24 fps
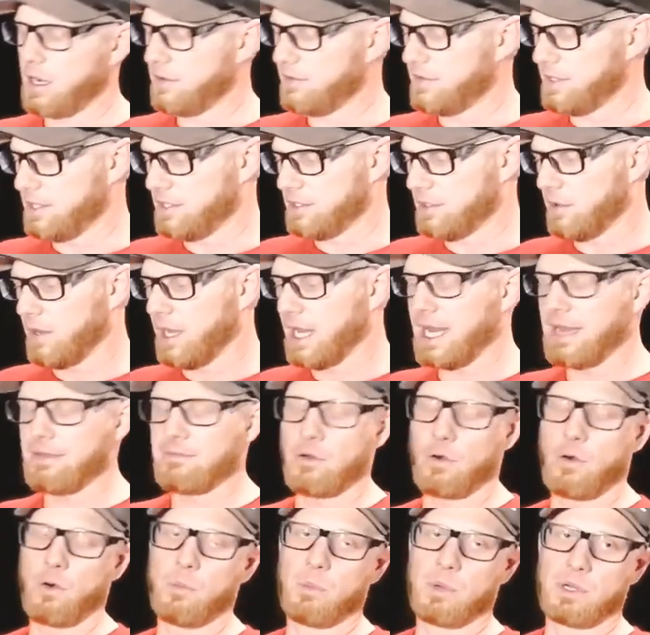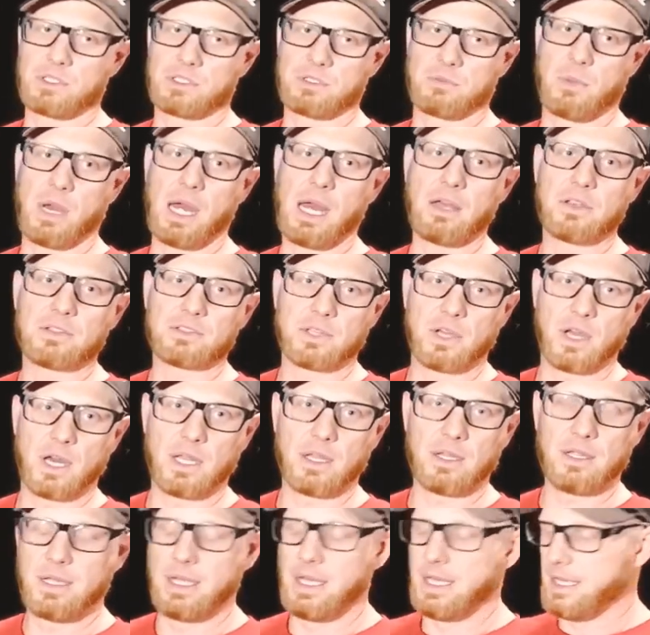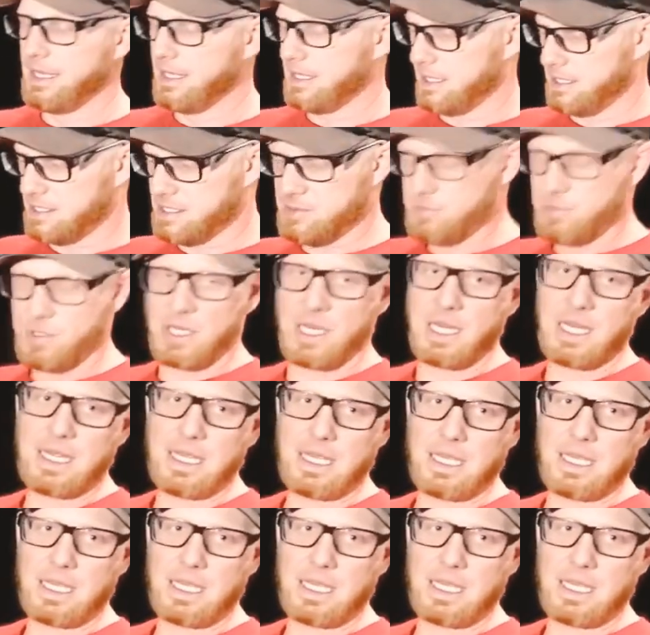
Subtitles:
that you don't have a whole bunch of miles on, a spring kit